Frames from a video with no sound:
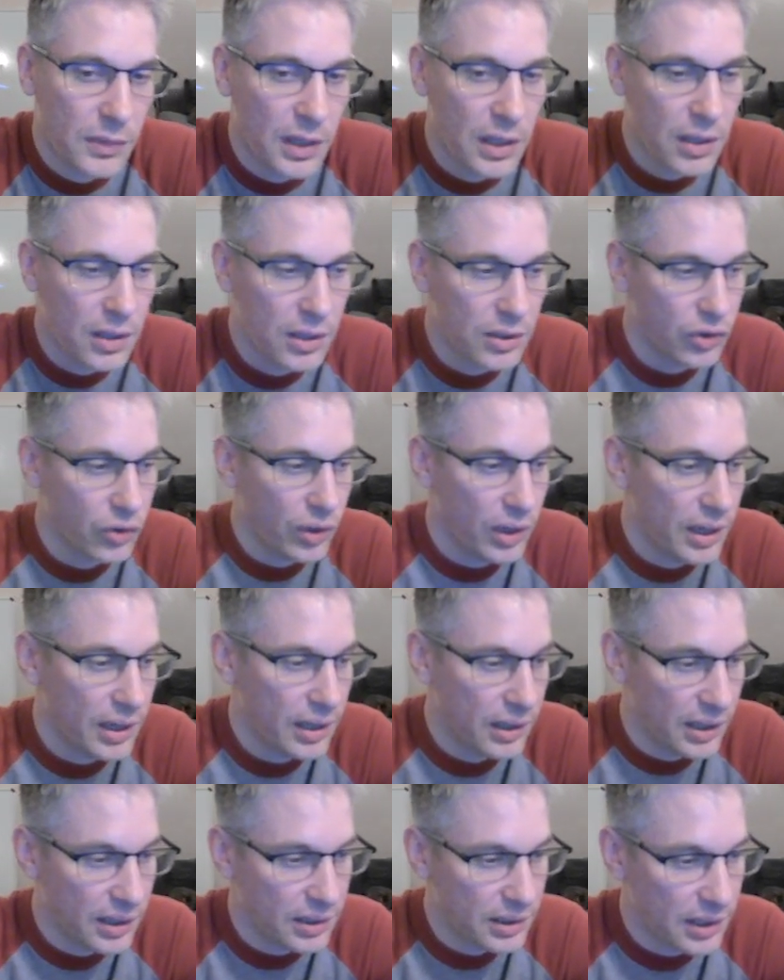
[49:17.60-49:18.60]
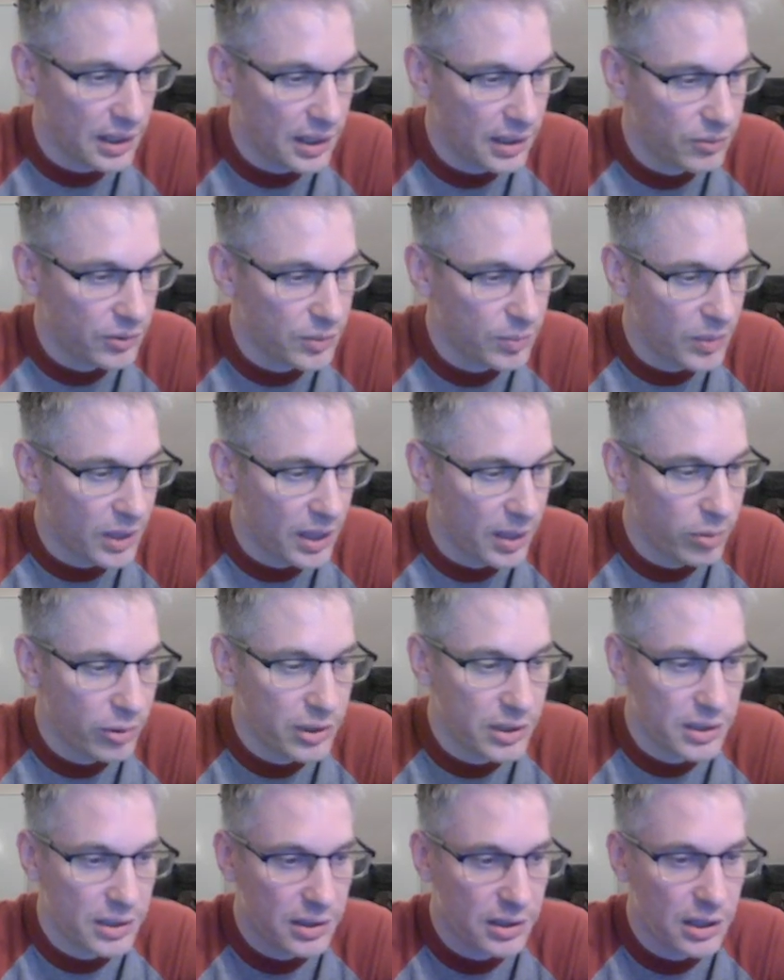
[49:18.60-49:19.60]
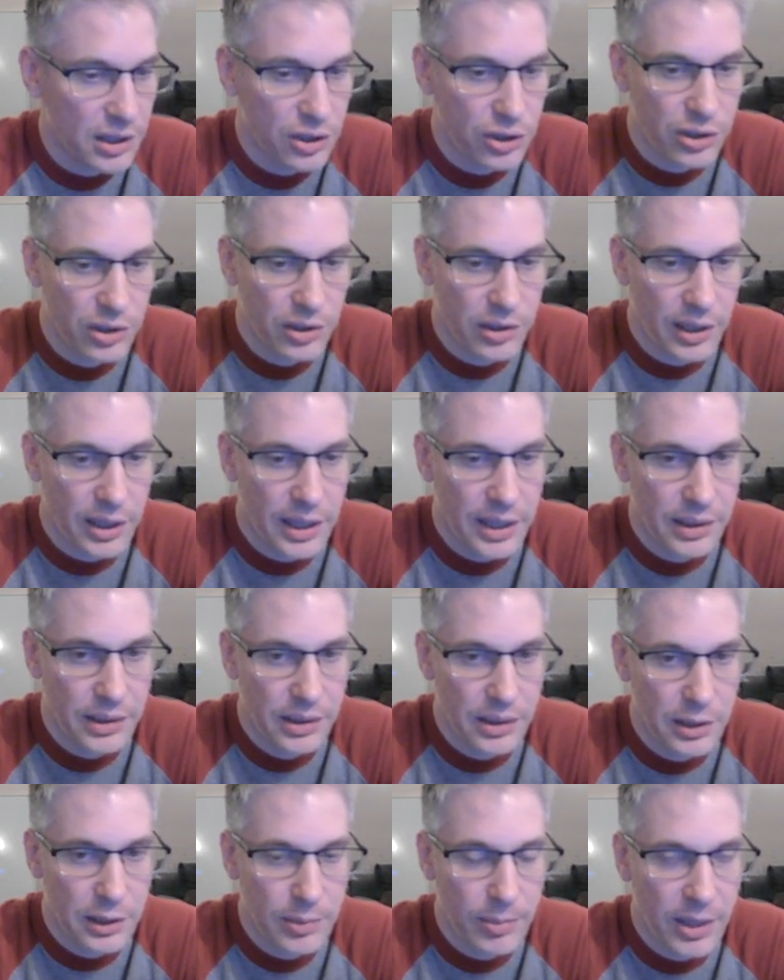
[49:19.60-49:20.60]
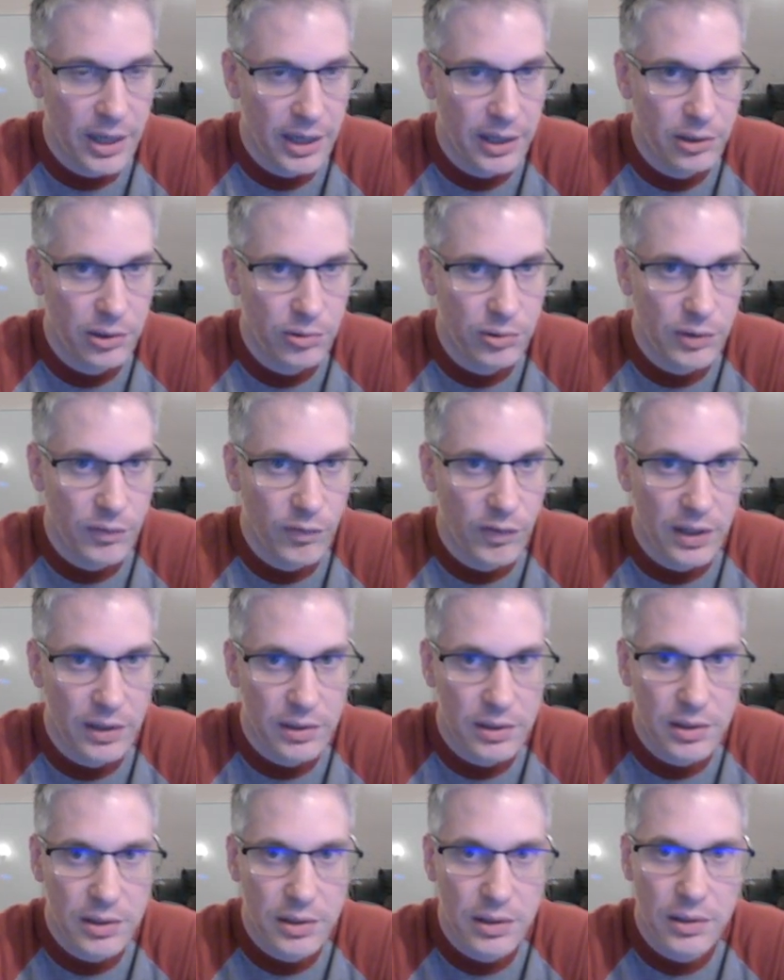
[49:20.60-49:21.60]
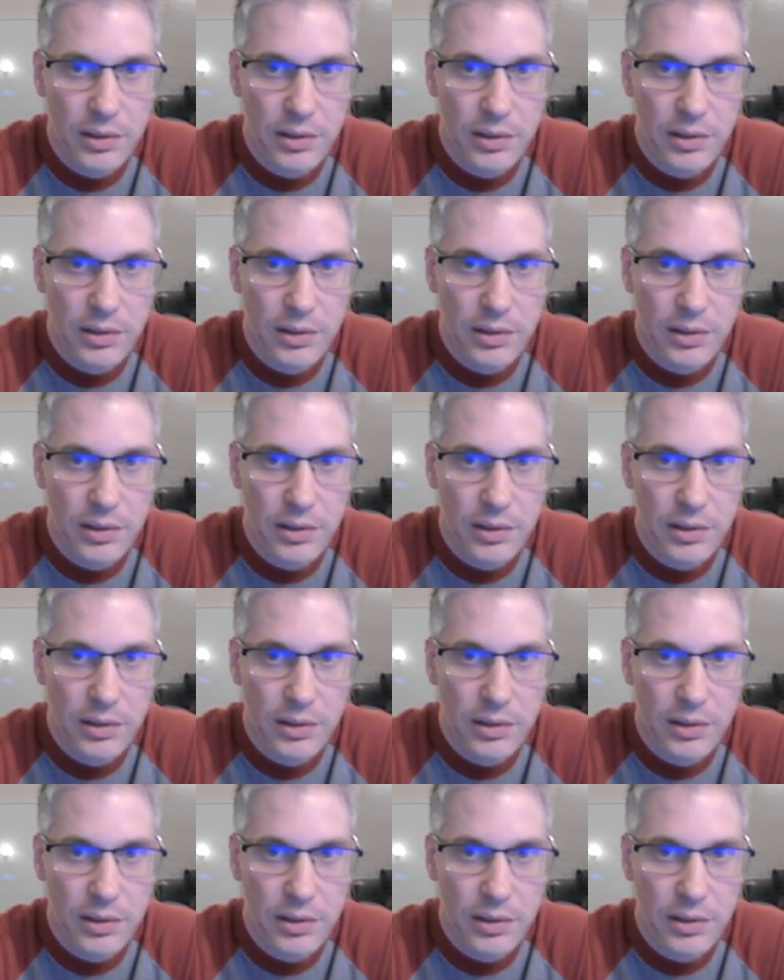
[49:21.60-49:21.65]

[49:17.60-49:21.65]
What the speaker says: So yeah, that was my presentation on the Damiano defense.